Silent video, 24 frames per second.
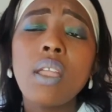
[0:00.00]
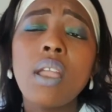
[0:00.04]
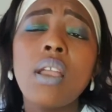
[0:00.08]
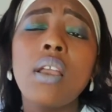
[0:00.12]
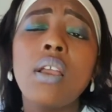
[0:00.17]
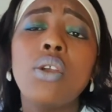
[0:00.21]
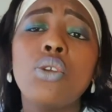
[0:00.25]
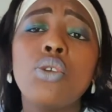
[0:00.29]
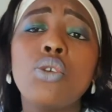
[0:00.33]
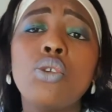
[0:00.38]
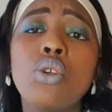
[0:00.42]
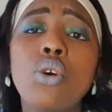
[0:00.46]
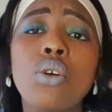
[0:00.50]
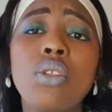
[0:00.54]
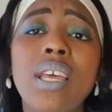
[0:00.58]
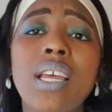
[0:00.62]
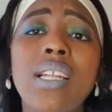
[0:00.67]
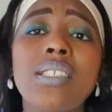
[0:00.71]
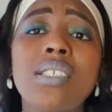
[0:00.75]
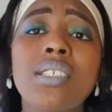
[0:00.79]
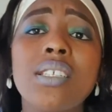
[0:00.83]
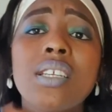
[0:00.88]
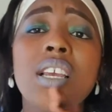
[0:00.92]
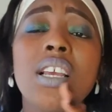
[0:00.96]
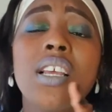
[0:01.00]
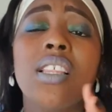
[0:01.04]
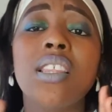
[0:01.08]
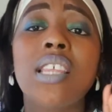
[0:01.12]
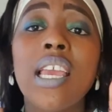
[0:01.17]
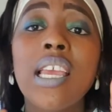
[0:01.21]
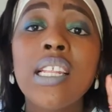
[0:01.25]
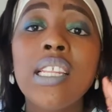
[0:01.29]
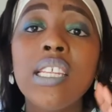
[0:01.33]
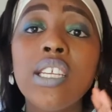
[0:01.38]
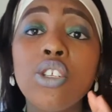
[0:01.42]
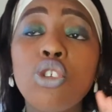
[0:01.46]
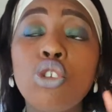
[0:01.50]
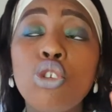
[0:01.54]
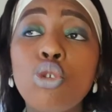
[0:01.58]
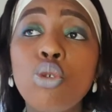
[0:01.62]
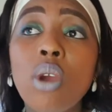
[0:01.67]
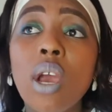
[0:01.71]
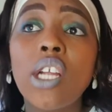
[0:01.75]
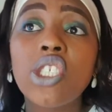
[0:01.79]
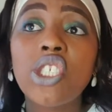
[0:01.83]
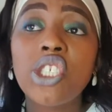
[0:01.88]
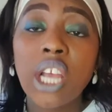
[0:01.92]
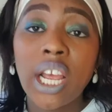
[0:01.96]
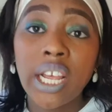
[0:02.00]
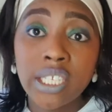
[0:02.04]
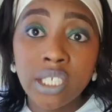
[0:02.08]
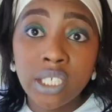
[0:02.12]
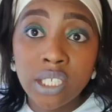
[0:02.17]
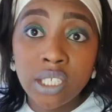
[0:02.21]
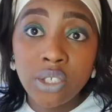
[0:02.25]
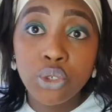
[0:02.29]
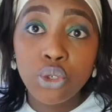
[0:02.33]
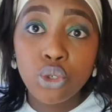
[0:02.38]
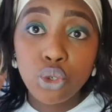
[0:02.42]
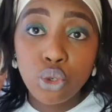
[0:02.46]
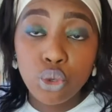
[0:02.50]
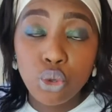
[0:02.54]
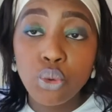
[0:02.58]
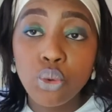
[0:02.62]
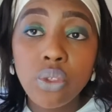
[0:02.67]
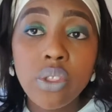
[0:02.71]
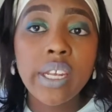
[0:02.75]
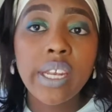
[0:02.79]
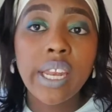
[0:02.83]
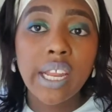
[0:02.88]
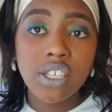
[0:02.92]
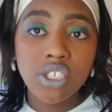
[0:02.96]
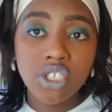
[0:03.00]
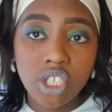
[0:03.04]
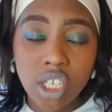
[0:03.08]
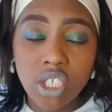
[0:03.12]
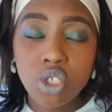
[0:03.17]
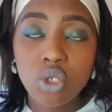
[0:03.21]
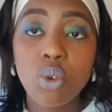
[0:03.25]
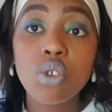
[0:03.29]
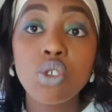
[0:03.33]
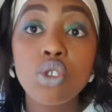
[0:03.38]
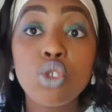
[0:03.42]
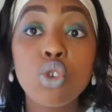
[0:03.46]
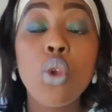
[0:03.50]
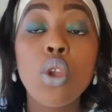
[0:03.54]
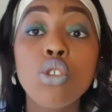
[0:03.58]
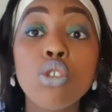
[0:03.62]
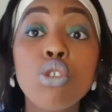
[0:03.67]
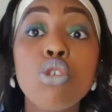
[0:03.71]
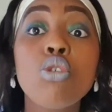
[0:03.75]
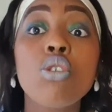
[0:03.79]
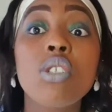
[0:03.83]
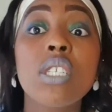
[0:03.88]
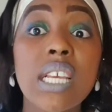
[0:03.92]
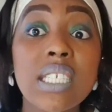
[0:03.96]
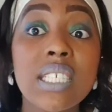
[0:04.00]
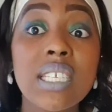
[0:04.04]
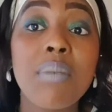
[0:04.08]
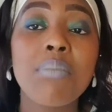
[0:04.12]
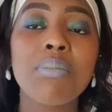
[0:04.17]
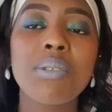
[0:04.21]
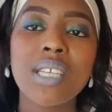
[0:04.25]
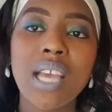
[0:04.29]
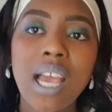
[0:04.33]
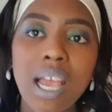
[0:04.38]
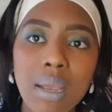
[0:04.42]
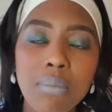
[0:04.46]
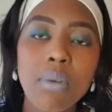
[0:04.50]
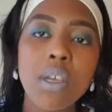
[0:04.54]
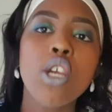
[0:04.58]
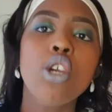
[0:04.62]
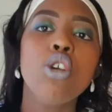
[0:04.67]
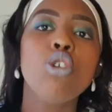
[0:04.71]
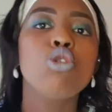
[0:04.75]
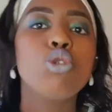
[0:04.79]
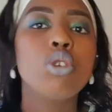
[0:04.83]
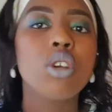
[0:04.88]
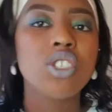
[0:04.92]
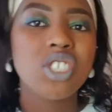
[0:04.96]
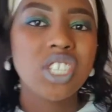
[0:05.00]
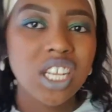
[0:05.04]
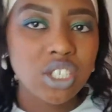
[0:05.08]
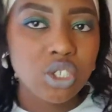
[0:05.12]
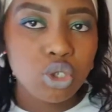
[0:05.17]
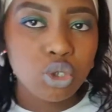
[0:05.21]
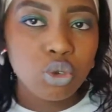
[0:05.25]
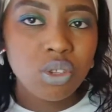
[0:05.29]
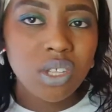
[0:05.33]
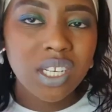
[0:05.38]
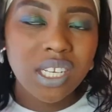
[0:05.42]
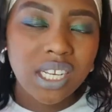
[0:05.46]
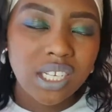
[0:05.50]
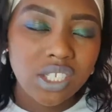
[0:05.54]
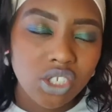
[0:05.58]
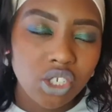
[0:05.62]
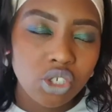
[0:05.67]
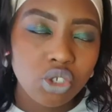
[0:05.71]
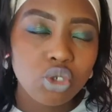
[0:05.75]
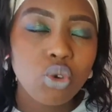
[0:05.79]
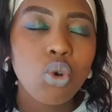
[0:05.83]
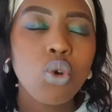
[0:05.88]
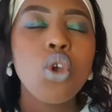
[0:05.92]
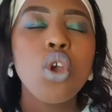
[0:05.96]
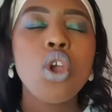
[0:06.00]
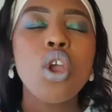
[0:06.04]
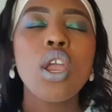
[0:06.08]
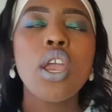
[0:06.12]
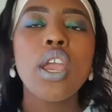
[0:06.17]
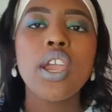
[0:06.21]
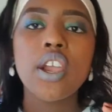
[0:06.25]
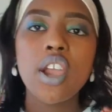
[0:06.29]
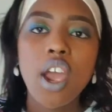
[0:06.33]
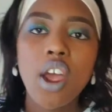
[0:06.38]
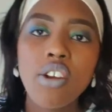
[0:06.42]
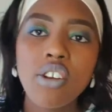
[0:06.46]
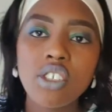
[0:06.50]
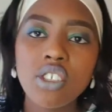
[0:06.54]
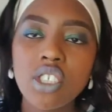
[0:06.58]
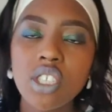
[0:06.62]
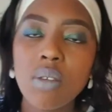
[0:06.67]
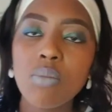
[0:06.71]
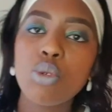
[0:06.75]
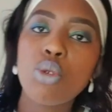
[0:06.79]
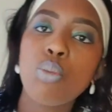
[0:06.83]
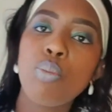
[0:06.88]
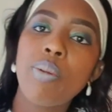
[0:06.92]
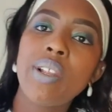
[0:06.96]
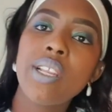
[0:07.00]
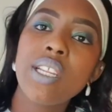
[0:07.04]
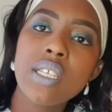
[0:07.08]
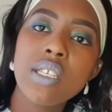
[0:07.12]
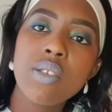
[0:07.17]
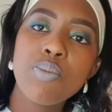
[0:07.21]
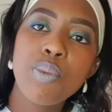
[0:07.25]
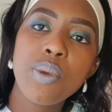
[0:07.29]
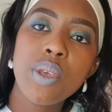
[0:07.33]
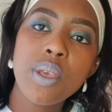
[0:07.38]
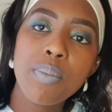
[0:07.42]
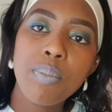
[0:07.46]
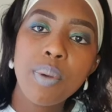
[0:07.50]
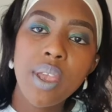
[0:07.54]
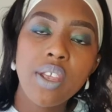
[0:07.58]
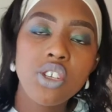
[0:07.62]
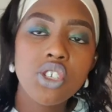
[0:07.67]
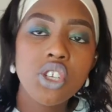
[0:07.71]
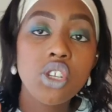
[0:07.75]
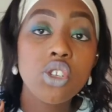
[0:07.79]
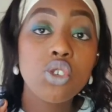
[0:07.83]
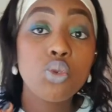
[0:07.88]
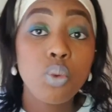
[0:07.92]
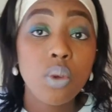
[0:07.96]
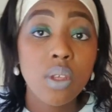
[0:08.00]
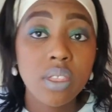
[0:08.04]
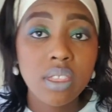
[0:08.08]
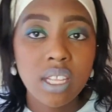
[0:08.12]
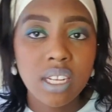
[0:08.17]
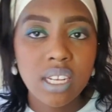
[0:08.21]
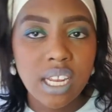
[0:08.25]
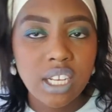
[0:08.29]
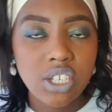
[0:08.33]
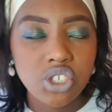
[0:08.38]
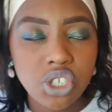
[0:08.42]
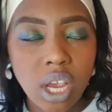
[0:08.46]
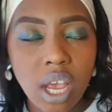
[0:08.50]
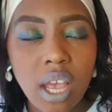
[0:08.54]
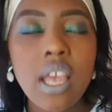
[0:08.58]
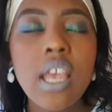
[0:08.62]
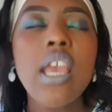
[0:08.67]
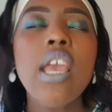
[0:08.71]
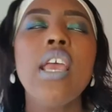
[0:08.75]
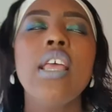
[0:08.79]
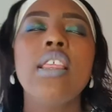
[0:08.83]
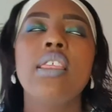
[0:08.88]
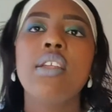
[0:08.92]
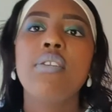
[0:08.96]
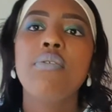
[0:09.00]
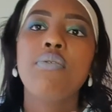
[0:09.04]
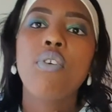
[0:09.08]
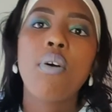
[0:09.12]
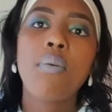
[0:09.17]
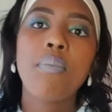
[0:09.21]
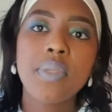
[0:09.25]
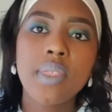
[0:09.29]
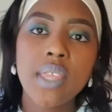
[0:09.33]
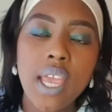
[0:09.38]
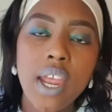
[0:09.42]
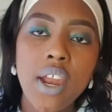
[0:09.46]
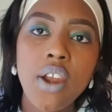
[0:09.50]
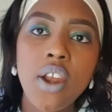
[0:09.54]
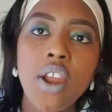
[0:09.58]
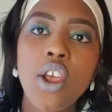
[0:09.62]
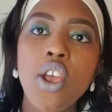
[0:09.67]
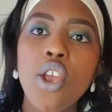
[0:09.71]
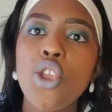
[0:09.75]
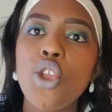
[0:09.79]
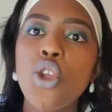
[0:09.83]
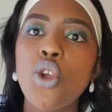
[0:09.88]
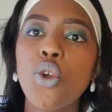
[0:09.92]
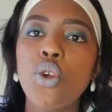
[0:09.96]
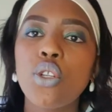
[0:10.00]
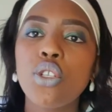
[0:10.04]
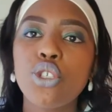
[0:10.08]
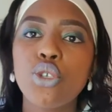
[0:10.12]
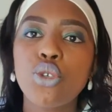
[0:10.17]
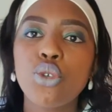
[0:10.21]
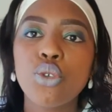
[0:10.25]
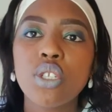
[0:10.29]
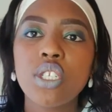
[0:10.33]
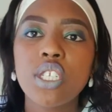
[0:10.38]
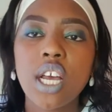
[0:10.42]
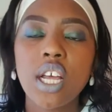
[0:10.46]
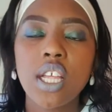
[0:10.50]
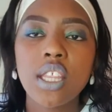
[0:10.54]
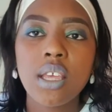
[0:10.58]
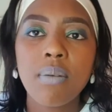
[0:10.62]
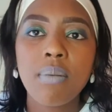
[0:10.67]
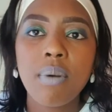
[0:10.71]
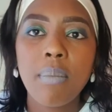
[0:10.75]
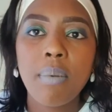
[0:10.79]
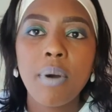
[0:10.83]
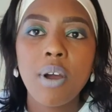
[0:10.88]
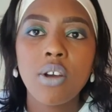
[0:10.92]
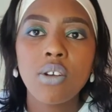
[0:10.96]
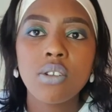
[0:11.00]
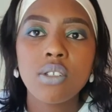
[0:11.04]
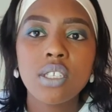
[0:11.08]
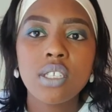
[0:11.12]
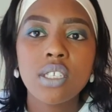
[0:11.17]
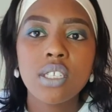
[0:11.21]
you know, that they need to adjust to the denture. So it's going to take some time to adjust to the denture. So encourage them to please be patient with the denture. Then from there, you're going to tell them about